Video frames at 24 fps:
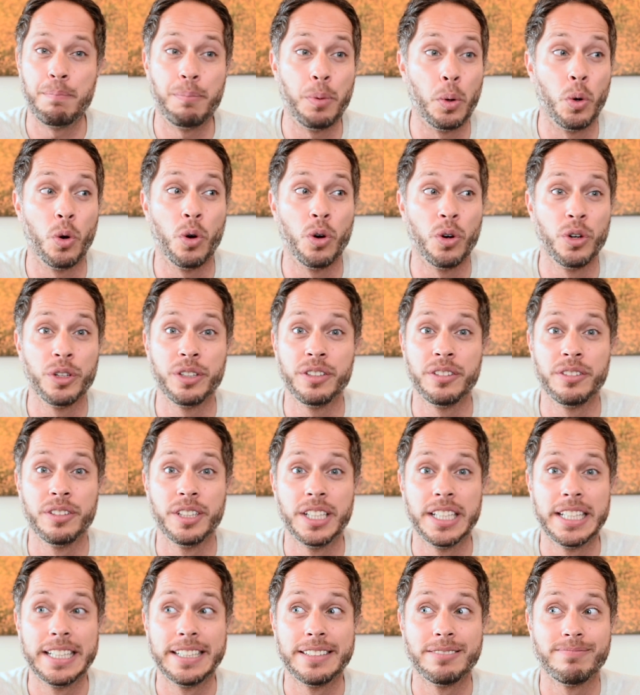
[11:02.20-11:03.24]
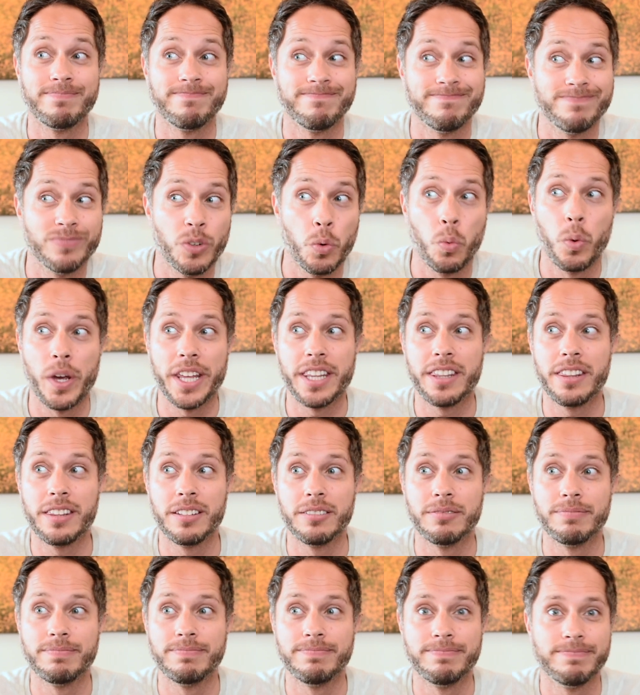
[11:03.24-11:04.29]
born with,
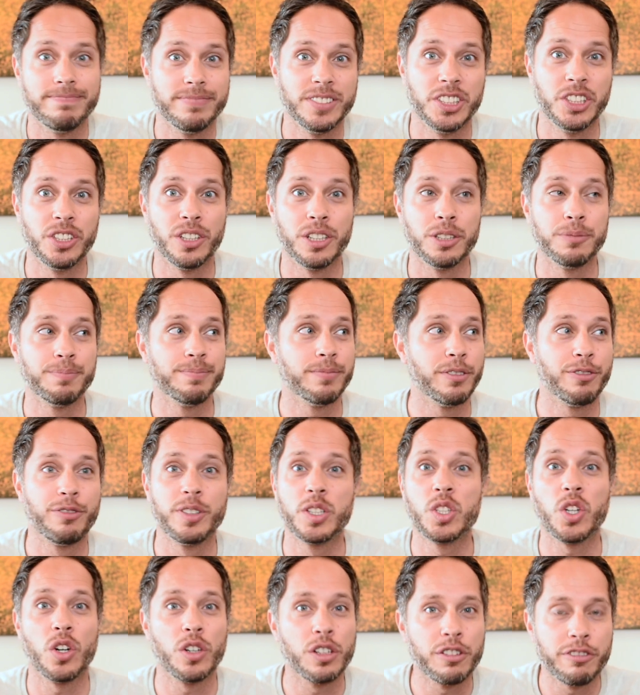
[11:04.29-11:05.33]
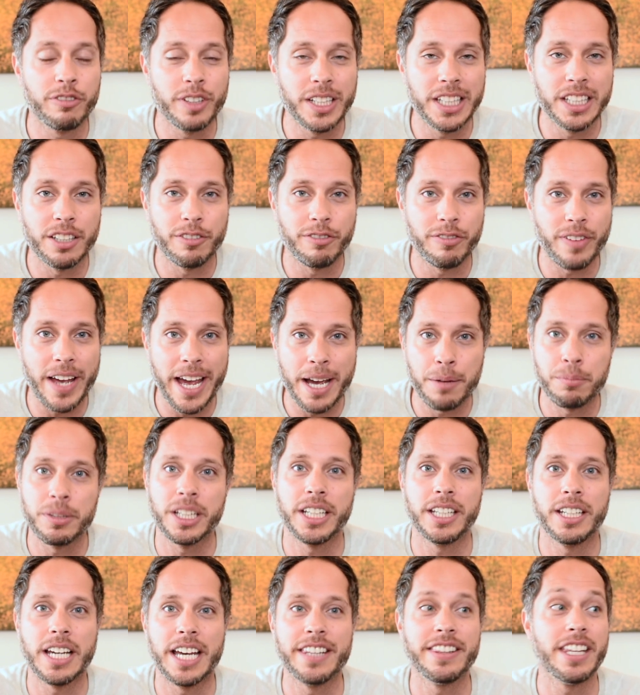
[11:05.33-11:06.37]
you know, photography in the
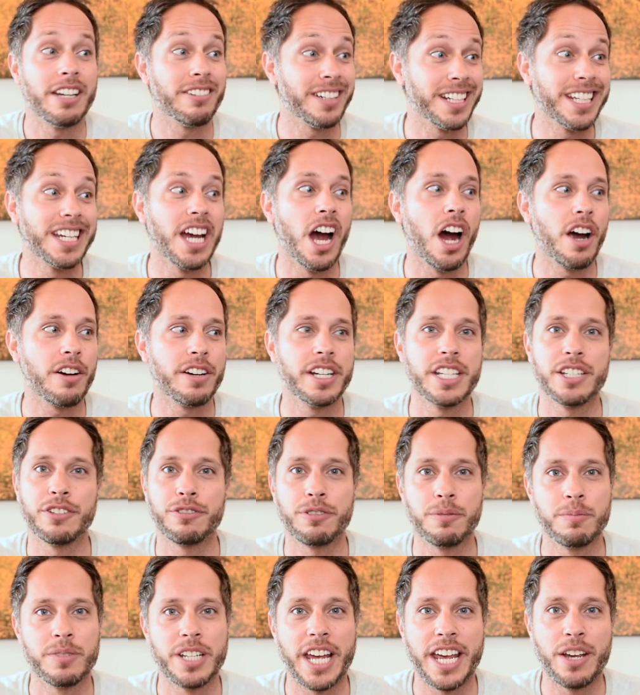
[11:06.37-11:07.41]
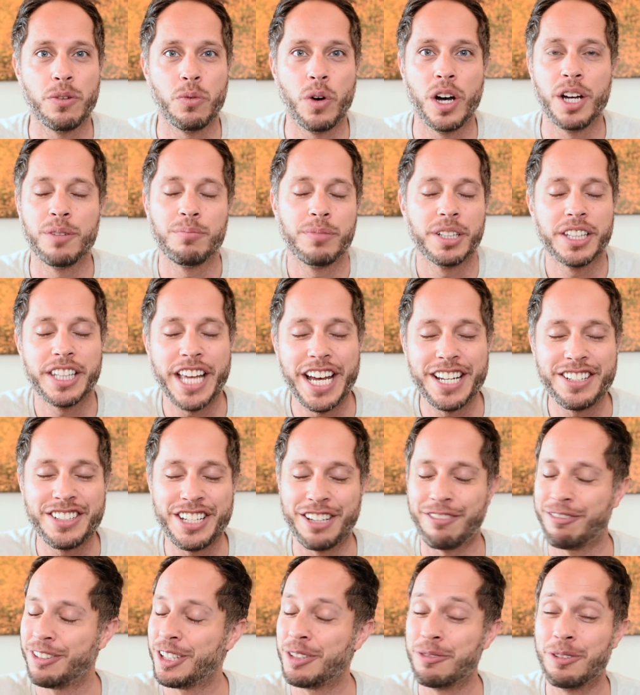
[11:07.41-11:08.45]
family and they're encouraged from day one, but that
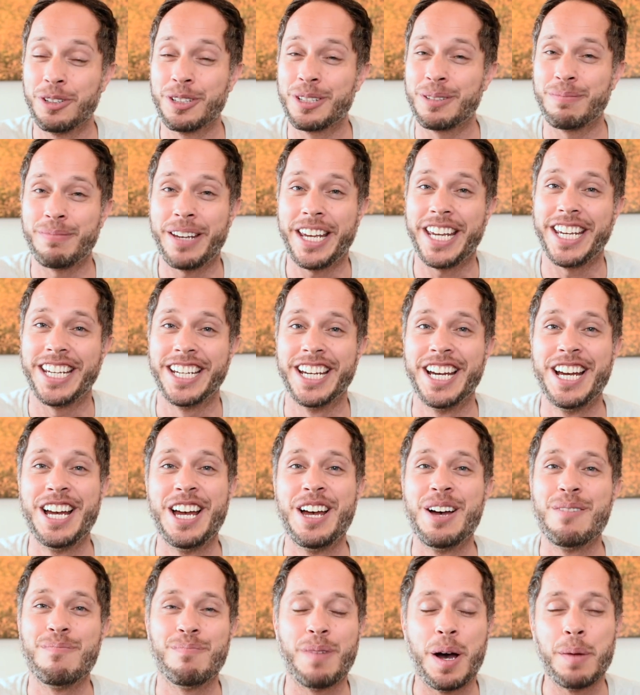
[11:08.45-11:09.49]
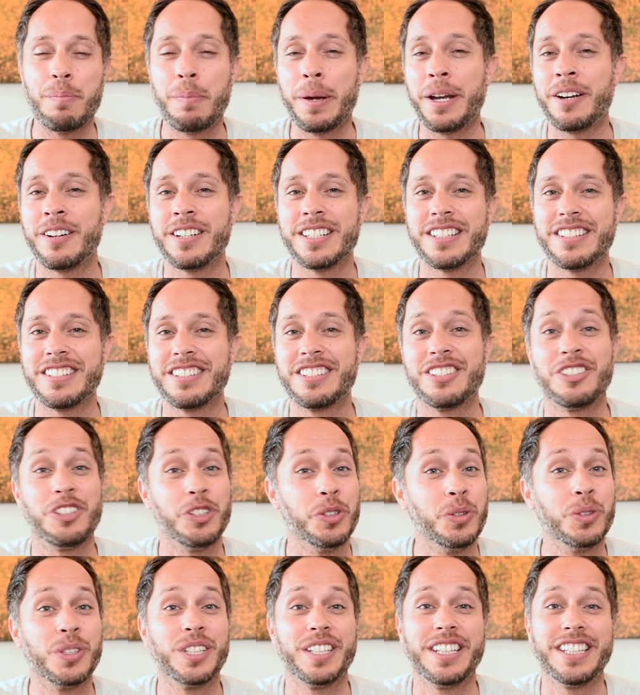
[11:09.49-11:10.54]
definitely wasn't me. My parents
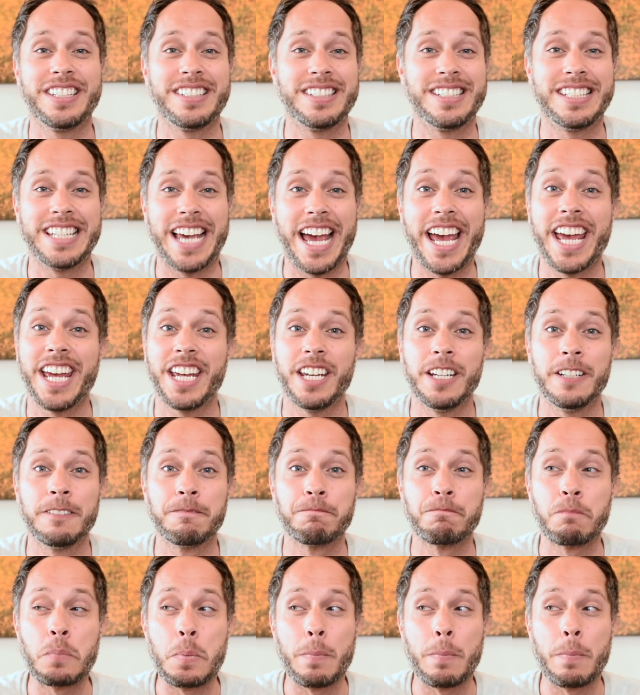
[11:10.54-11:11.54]
still to this day,